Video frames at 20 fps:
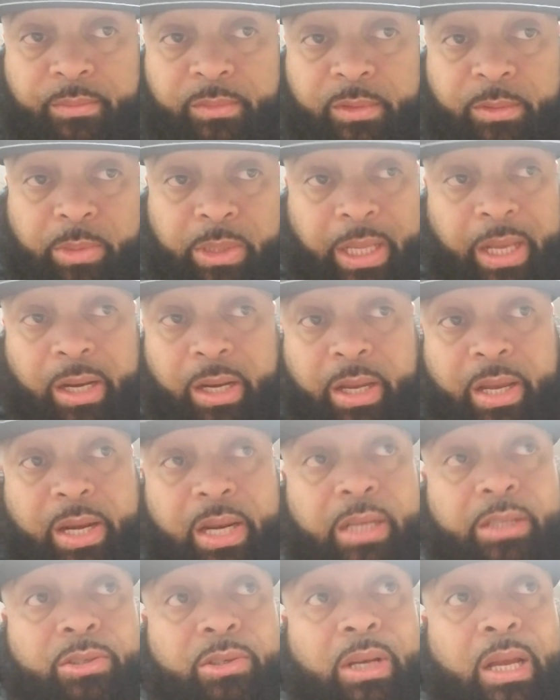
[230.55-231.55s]
But they looking
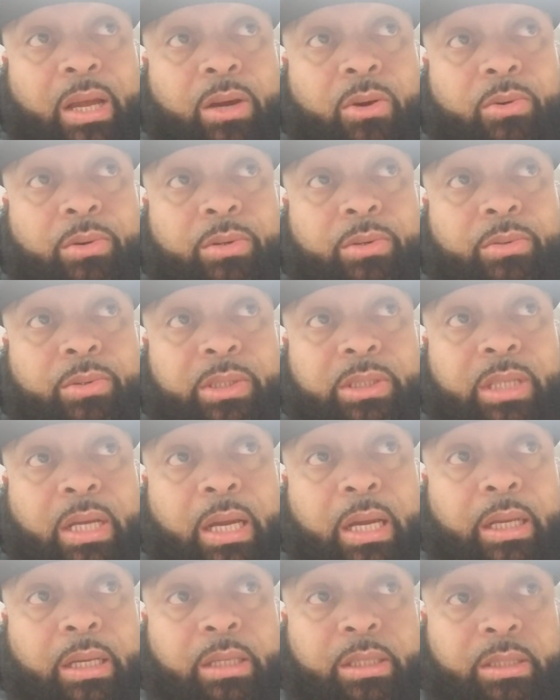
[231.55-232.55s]
at you like, who is
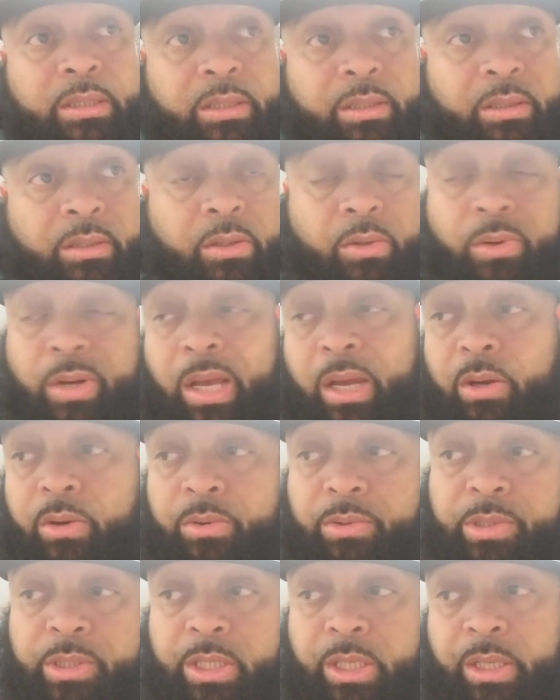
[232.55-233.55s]
that? Who that
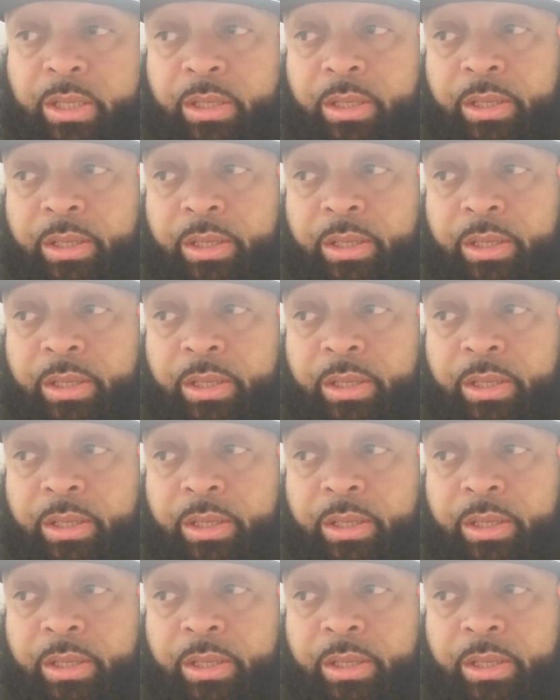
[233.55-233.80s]
OG?